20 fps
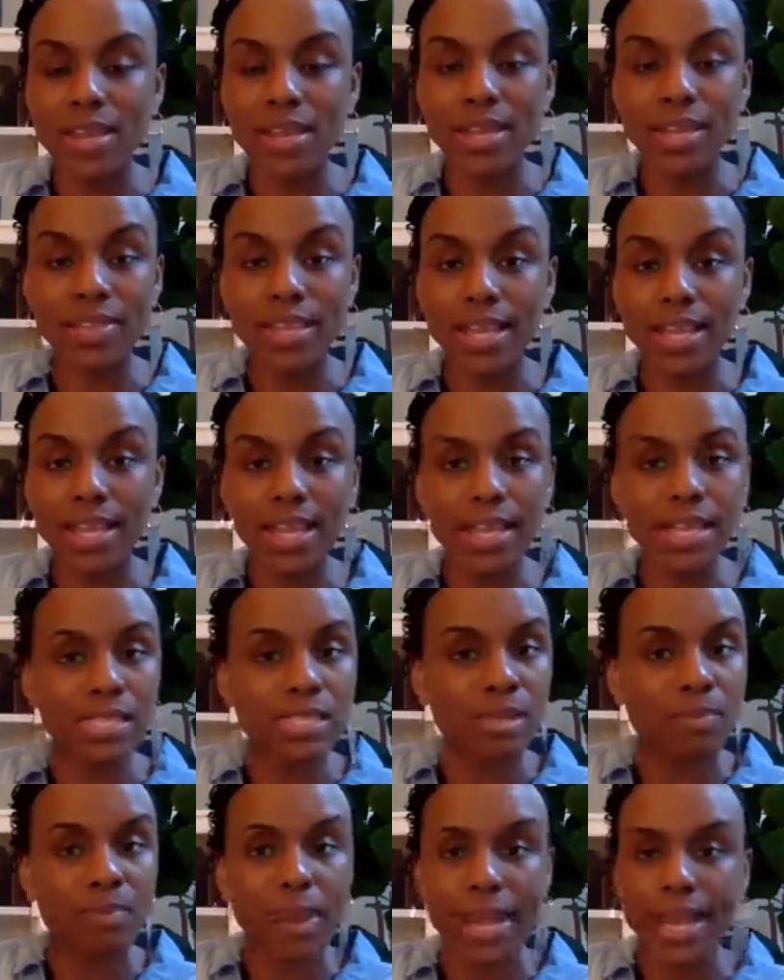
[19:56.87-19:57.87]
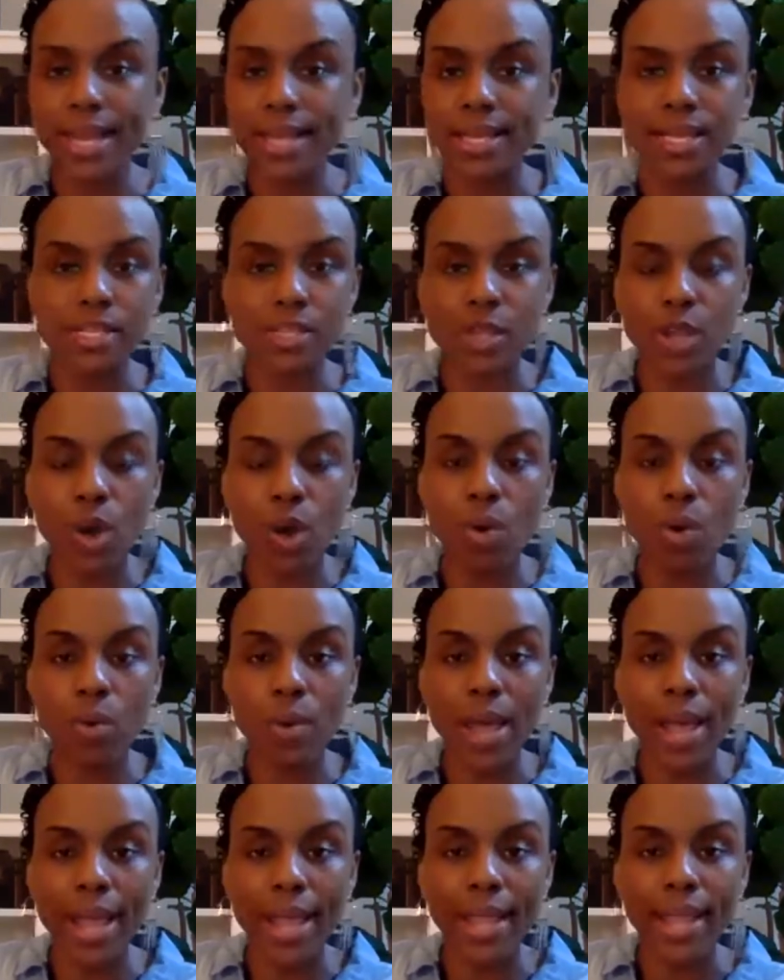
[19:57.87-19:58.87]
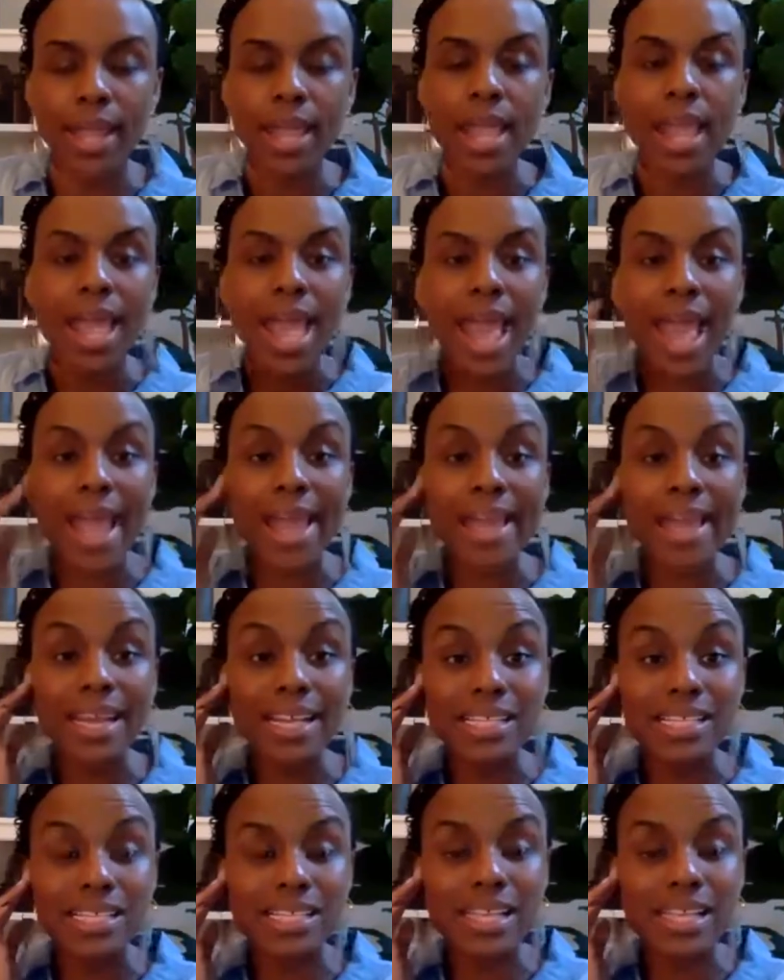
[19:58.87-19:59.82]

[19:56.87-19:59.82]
And the thing is, the pain doesn't go away. And it's